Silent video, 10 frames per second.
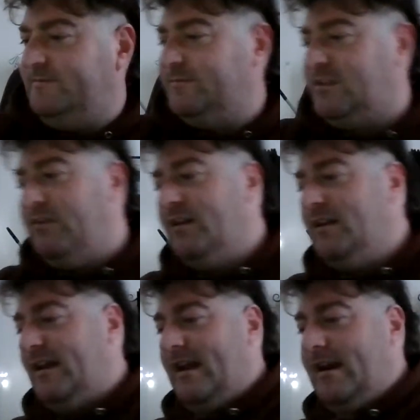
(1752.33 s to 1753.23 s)
Doing
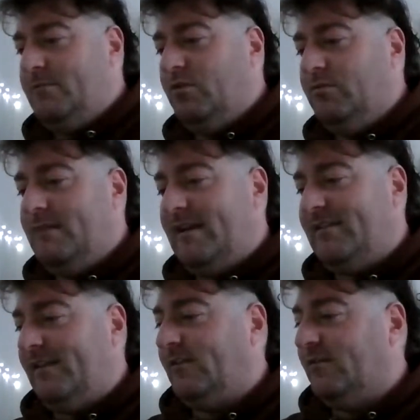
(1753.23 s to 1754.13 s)
an animal
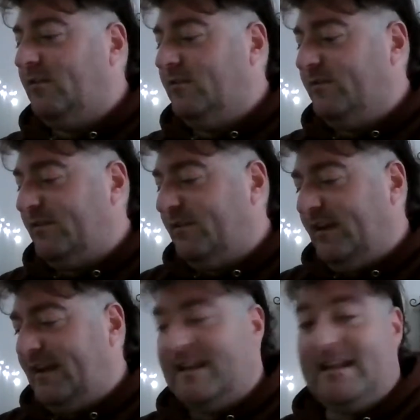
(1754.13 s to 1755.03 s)
mating call, all of a sudden
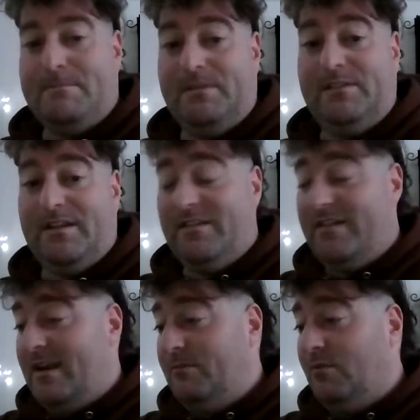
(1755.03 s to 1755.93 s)
you get that particular
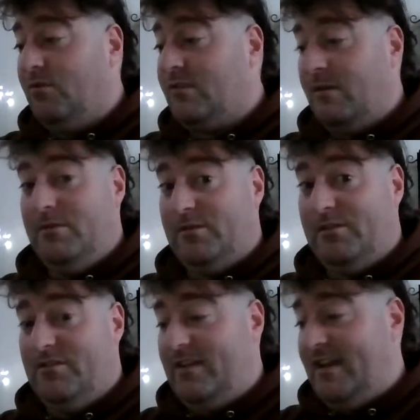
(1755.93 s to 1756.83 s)
animal coming up
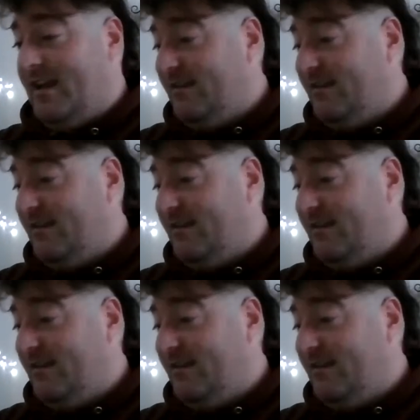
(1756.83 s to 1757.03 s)
to you.